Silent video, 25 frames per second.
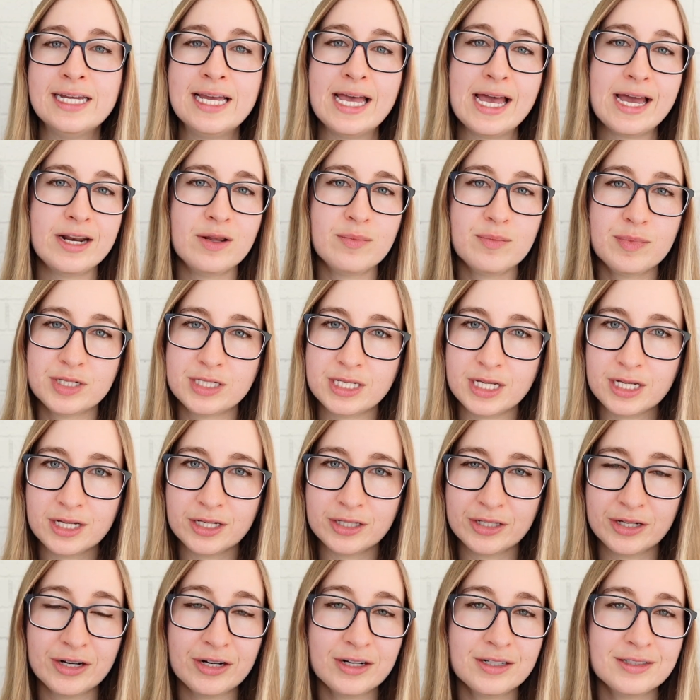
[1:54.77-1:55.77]
And in
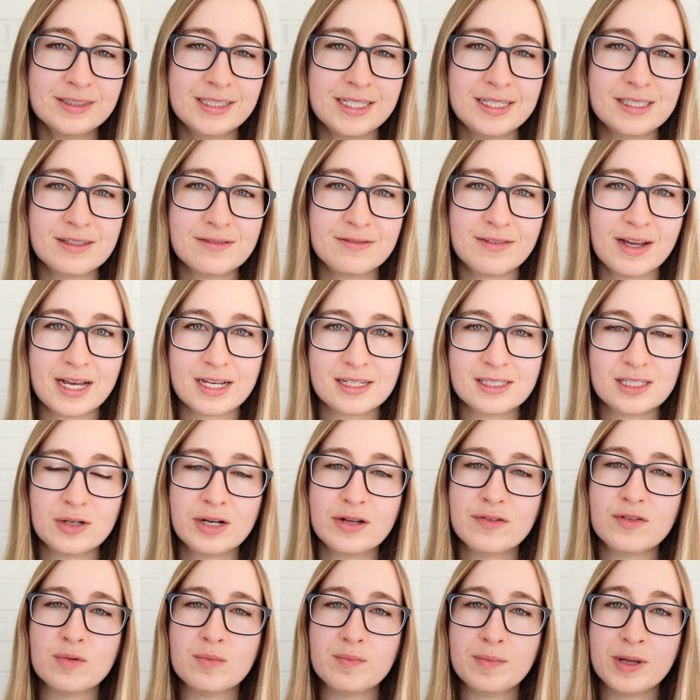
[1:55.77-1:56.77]
particular, these effects are
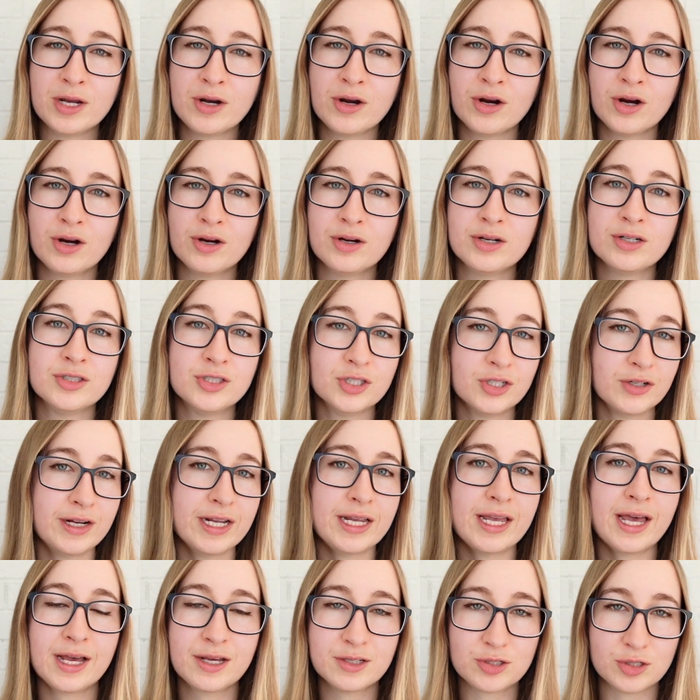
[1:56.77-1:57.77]
even bigger
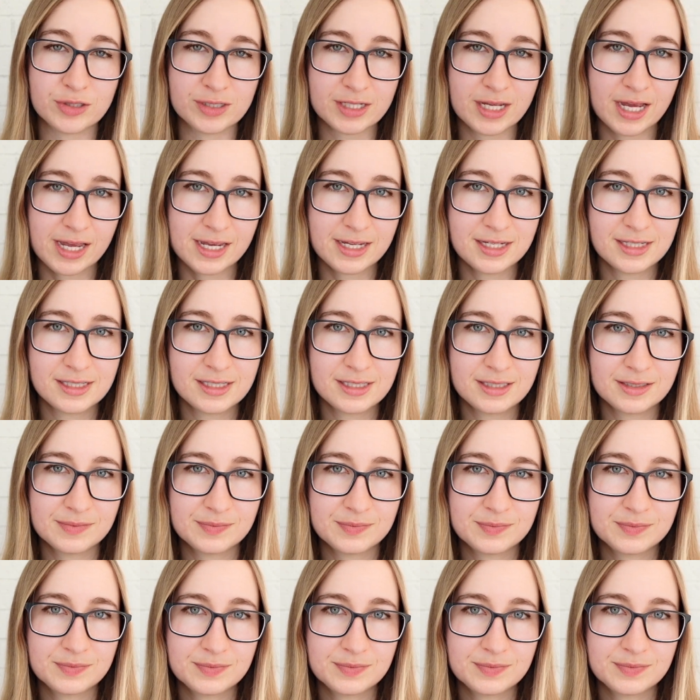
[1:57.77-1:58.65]
during exercise.